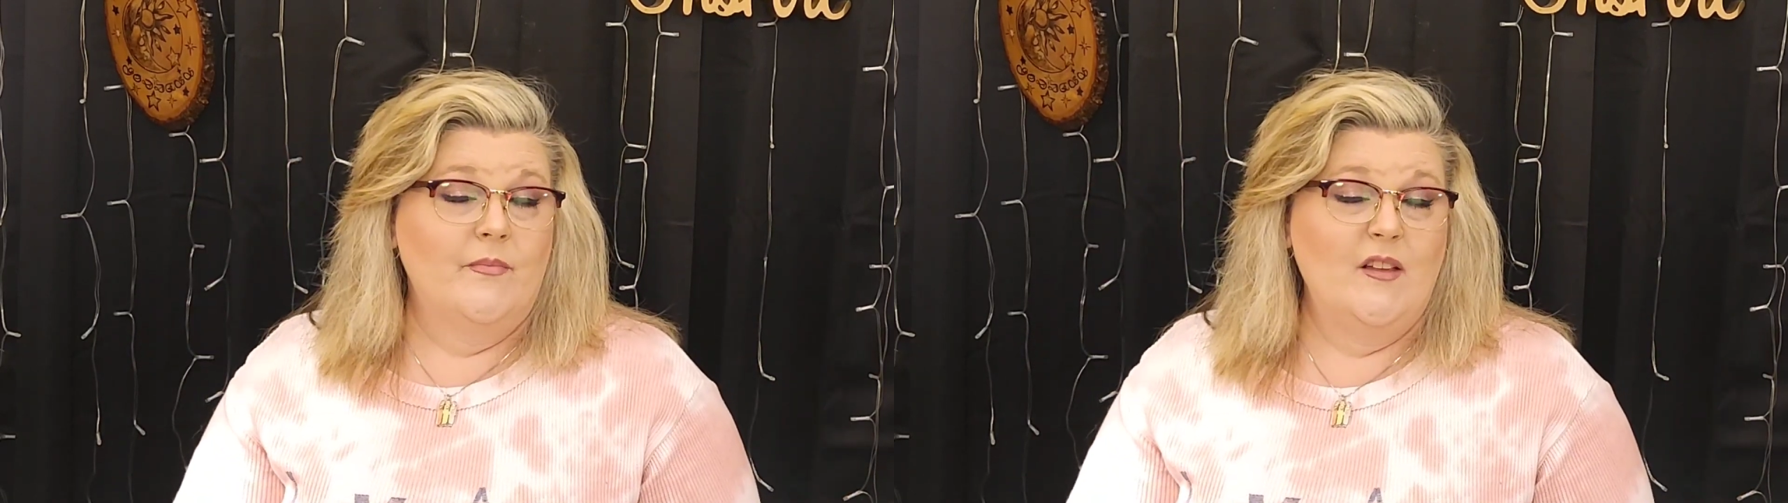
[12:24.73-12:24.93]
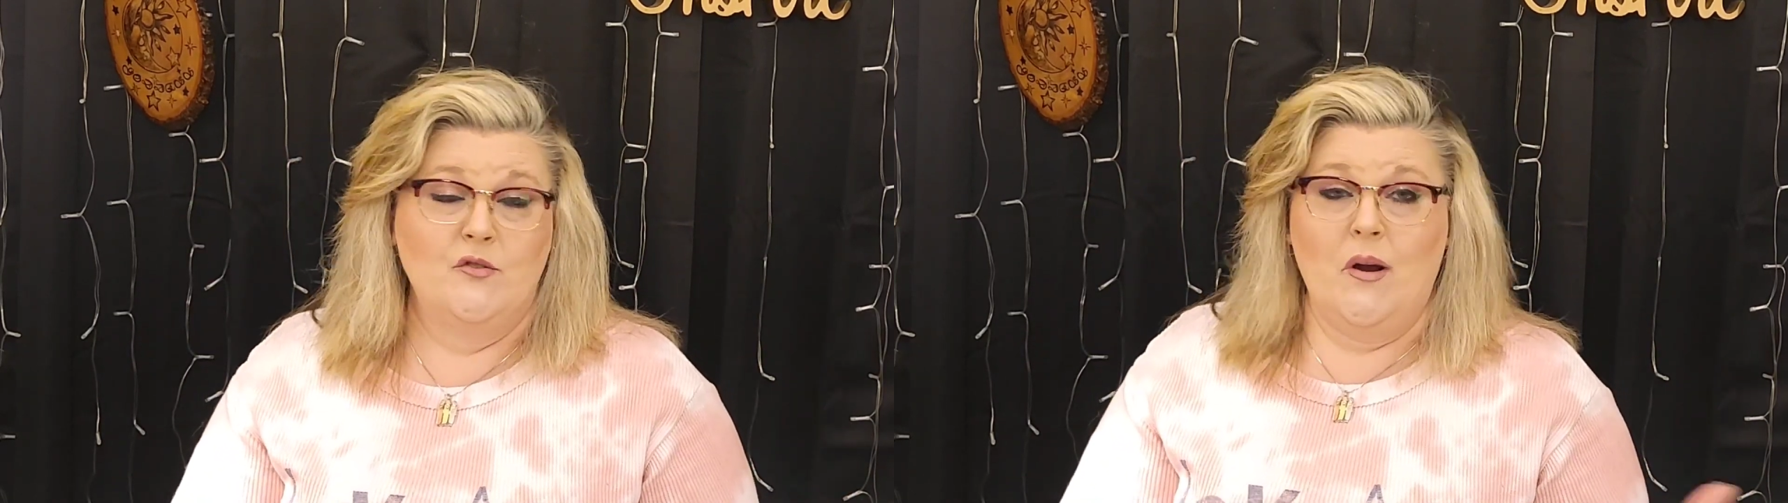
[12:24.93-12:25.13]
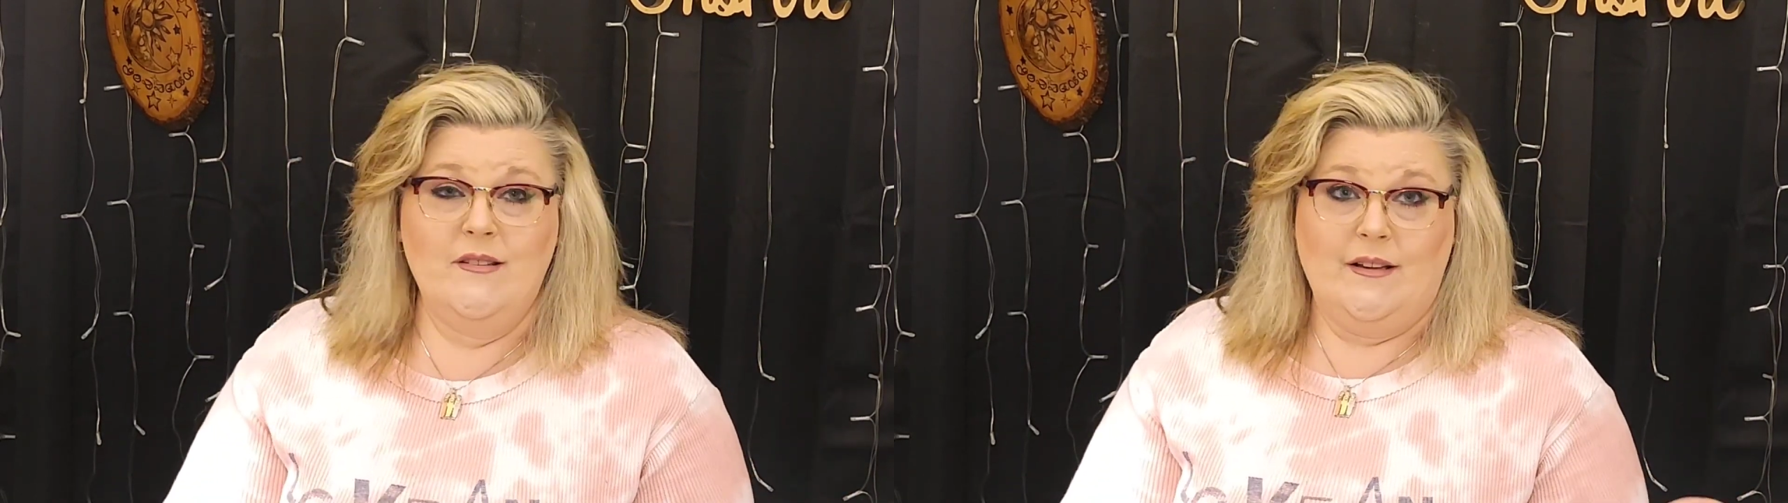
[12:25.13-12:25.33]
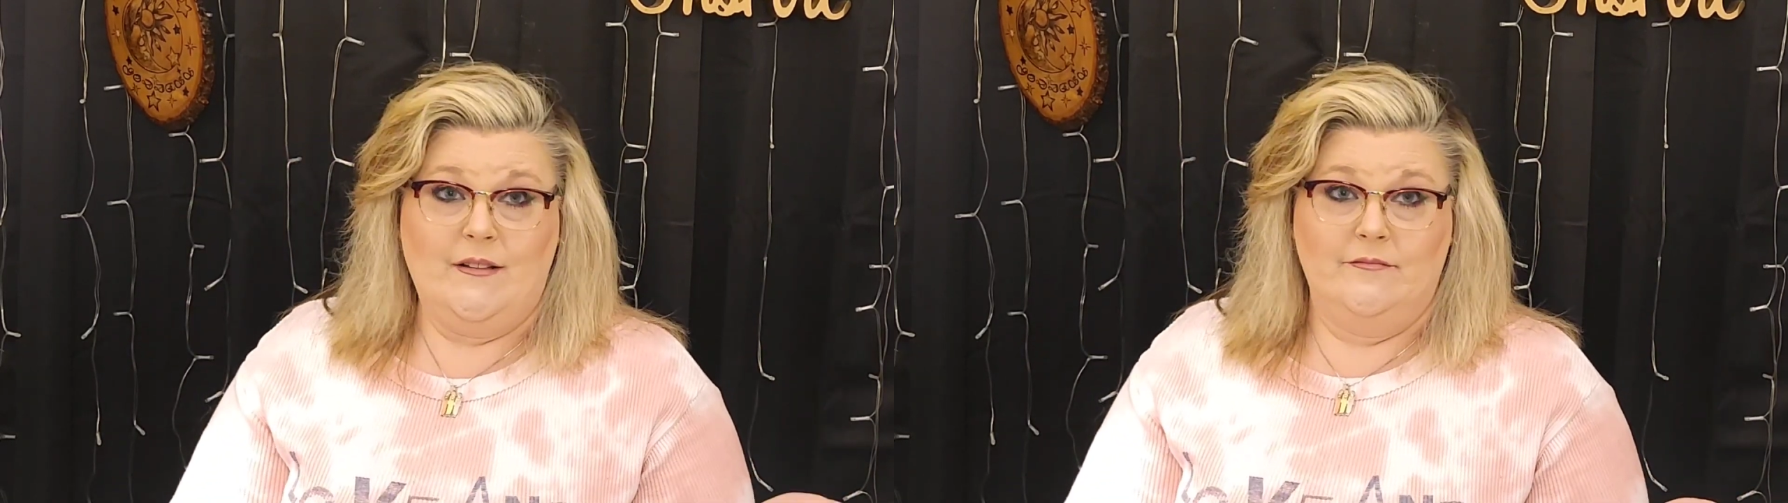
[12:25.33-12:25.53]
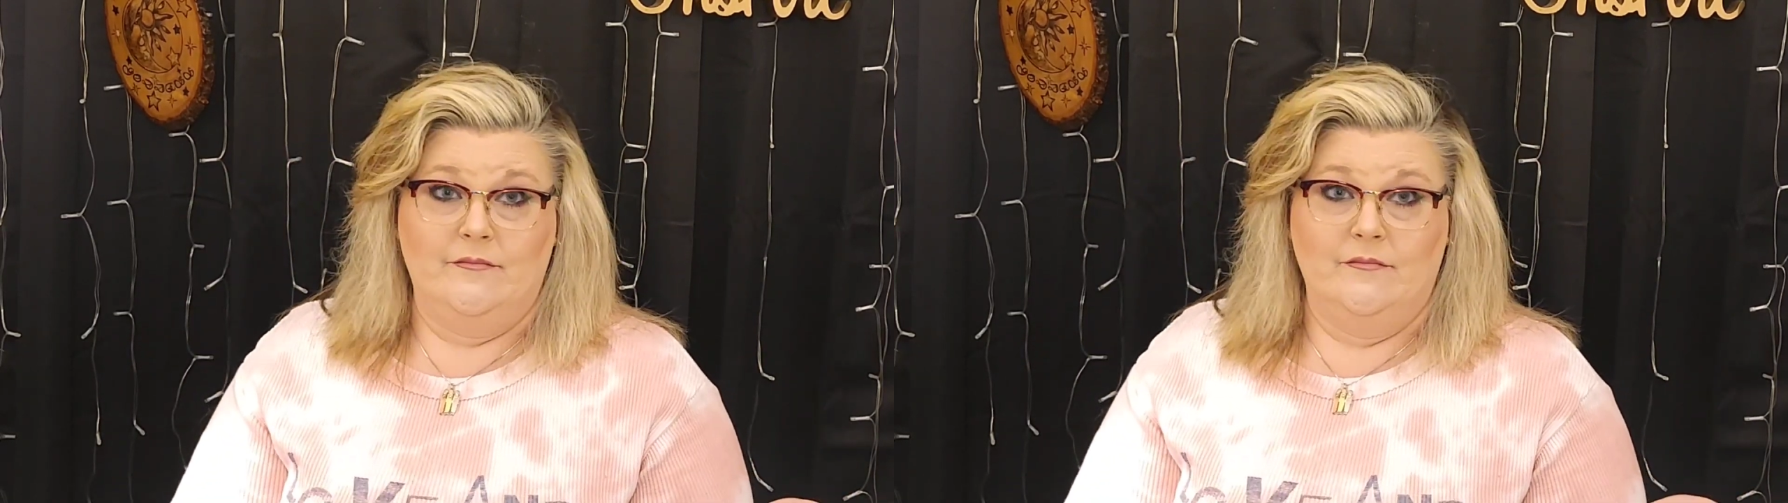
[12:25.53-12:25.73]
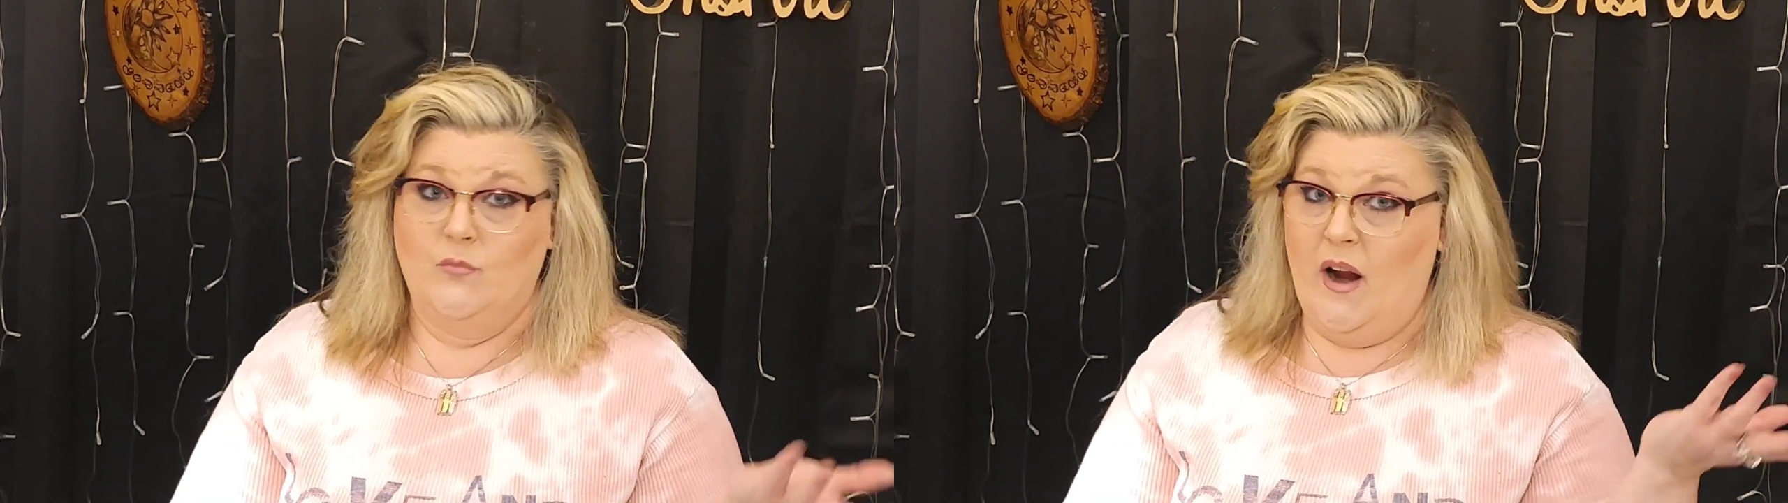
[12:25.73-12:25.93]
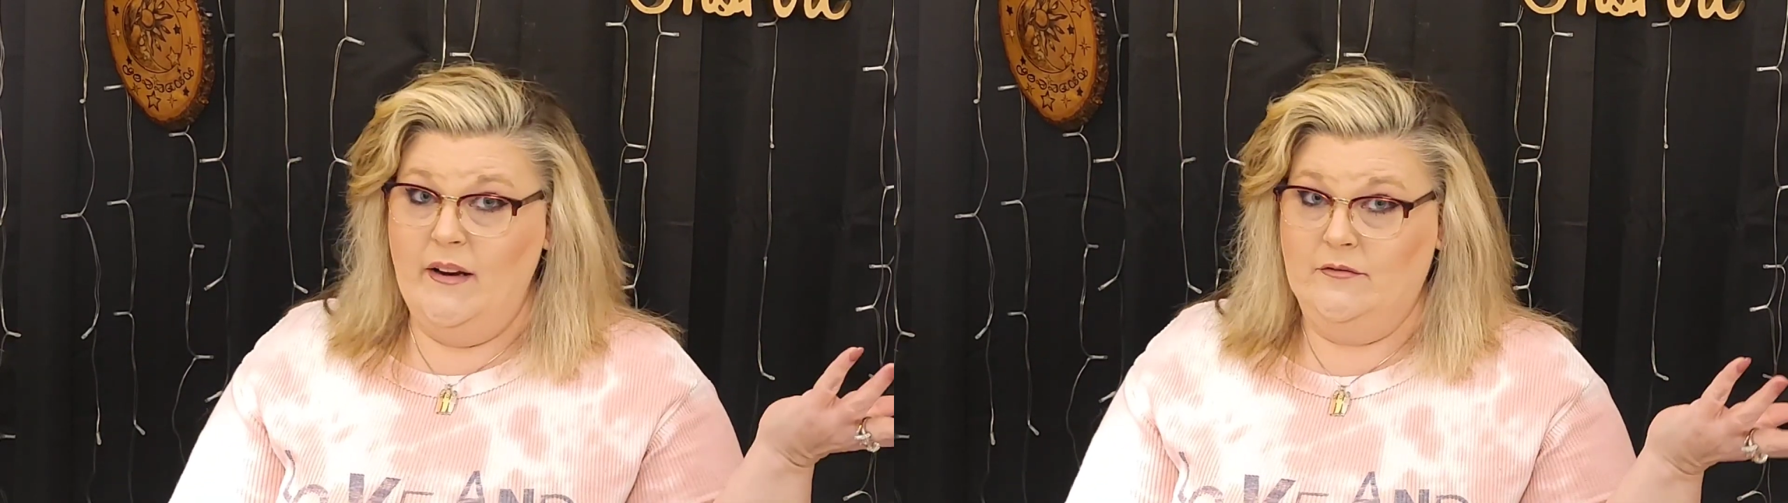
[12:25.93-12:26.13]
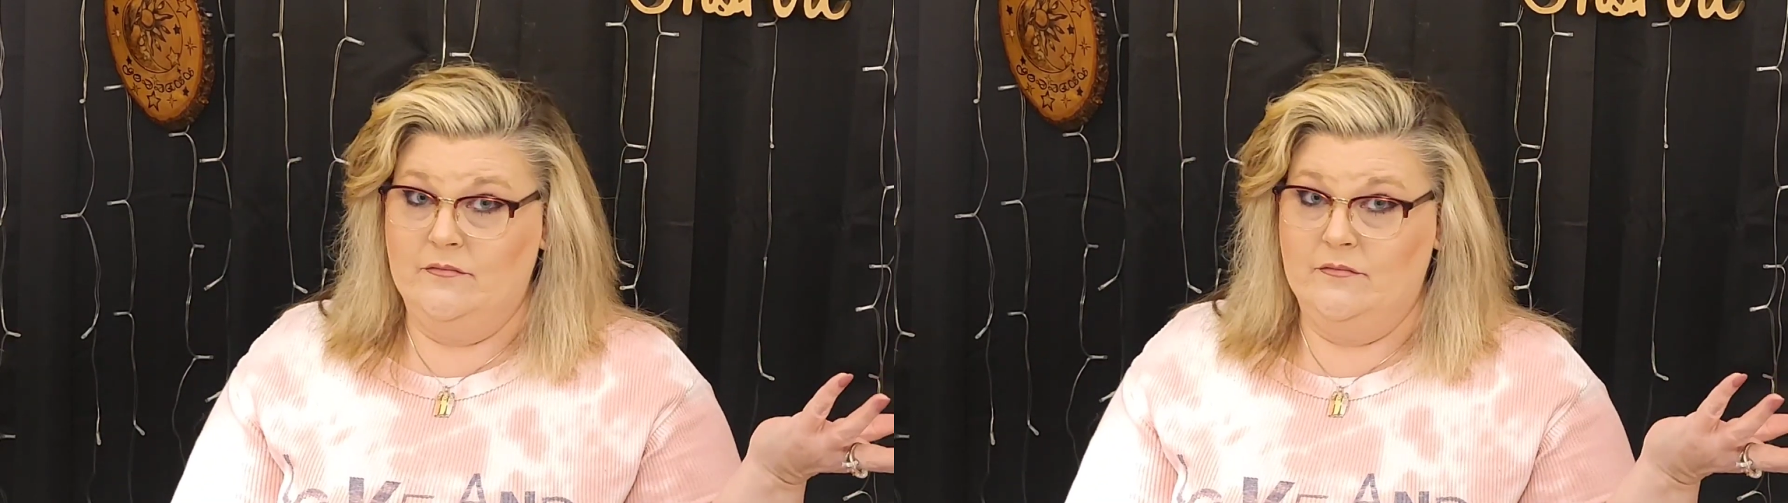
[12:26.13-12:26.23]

It's crazy, right?